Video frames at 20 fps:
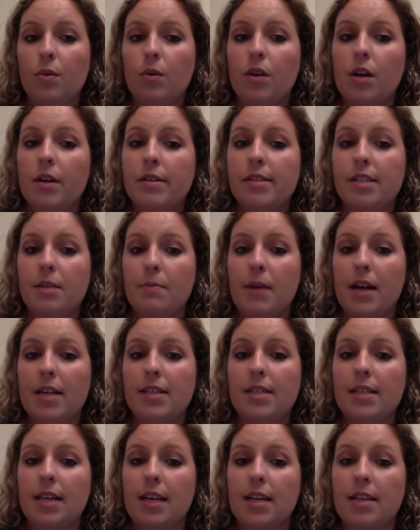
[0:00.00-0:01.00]

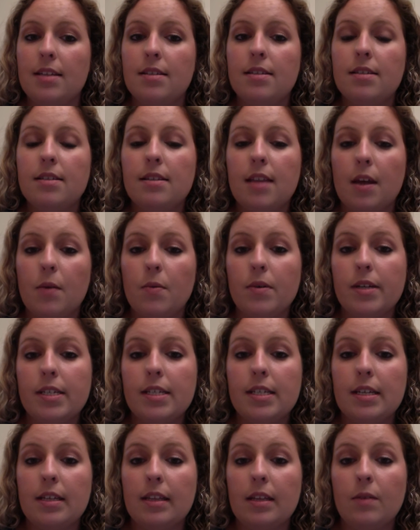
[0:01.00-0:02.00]
customized kits they
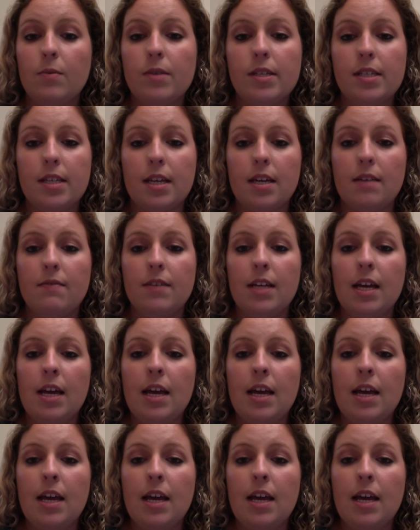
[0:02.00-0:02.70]
recently received,